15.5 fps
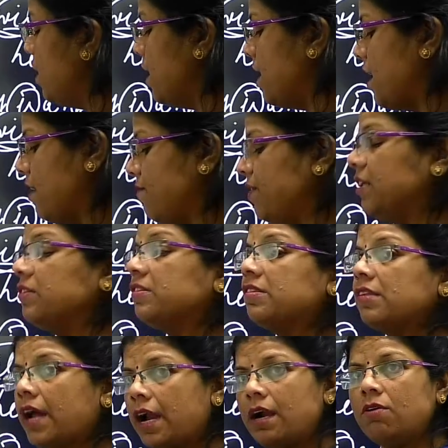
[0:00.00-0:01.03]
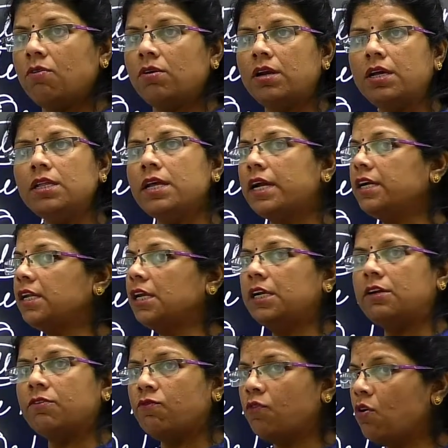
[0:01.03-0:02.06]
having said only, that it
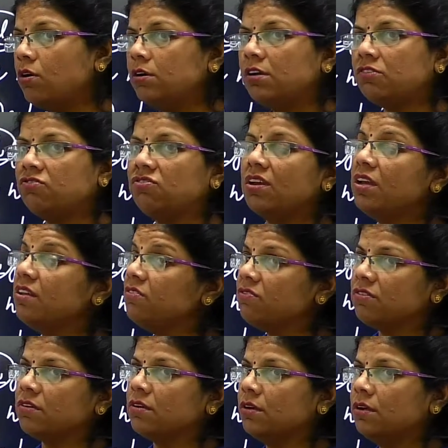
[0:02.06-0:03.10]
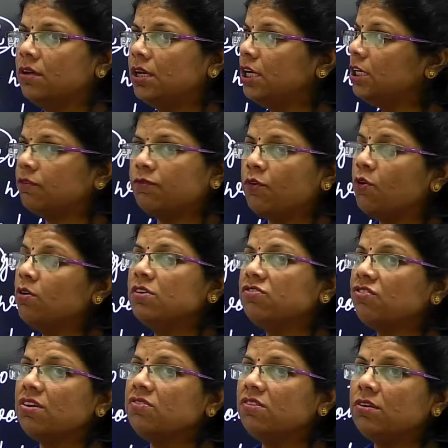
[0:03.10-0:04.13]
won't change. It won't
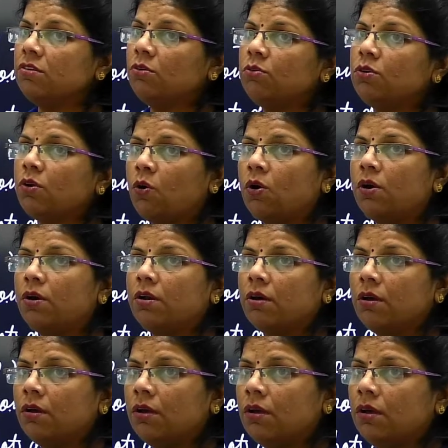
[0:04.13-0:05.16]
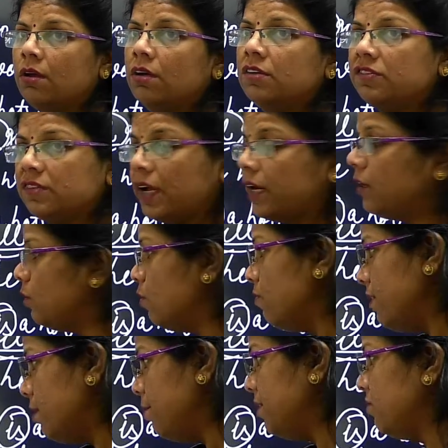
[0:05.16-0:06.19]
change into told. Said to
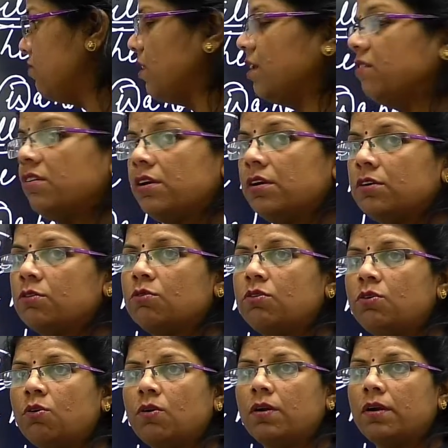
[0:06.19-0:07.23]
will be changed into told.